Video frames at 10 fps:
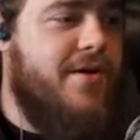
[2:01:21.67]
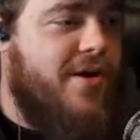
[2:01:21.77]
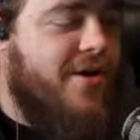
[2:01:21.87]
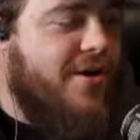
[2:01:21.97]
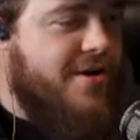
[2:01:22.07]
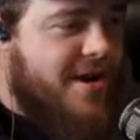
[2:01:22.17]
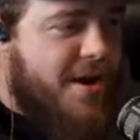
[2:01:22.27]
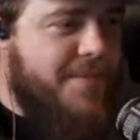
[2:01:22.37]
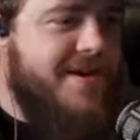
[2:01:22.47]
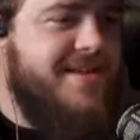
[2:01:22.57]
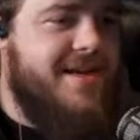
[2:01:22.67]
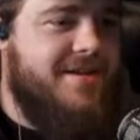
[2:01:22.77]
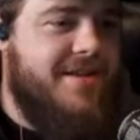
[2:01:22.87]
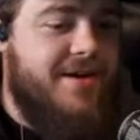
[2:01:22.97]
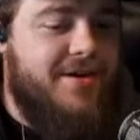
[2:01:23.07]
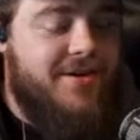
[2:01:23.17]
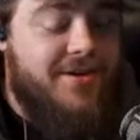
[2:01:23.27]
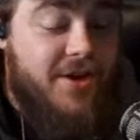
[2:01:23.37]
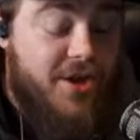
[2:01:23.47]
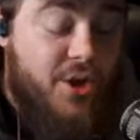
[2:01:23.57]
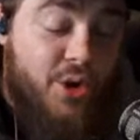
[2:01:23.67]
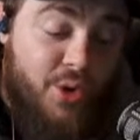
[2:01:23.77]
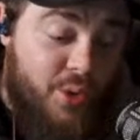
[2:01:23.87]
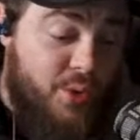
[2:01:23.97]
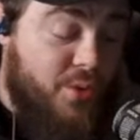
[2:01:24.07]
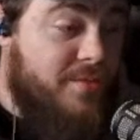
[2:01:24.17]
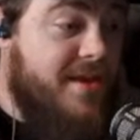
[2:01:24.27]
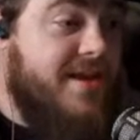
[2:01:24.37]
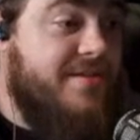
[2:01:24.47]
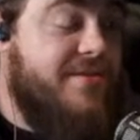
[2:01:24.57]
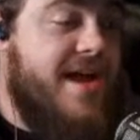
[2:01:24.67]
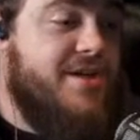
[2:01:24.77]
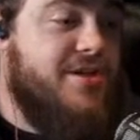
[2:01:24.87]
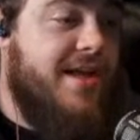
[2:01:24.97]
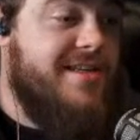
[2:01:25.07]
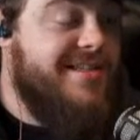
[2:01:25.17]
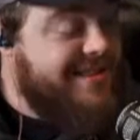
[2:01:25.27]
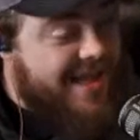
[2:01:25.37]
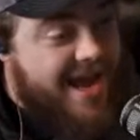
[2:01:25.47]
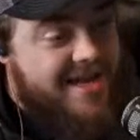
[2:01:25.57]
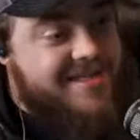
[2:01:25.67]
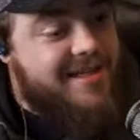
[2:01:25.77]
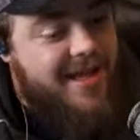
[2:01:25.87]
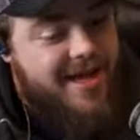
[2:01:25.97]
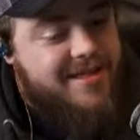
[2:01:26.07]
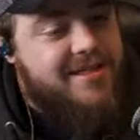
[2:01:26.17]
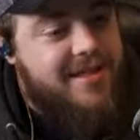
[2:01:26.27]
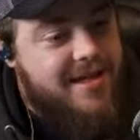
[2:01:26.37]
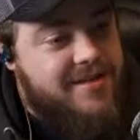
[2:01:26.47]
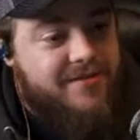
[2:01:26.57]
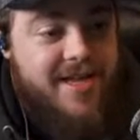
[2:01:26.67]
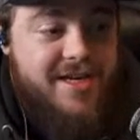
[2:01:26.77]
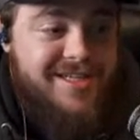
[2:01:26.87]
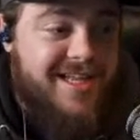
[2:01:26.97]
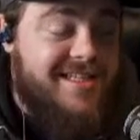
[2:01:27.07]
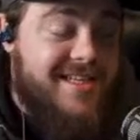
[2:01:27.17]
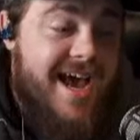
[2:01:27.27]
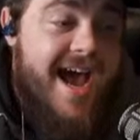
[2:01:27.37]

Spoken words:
There are companies out there who are making flashlights, lots and lots and lots of flashlights.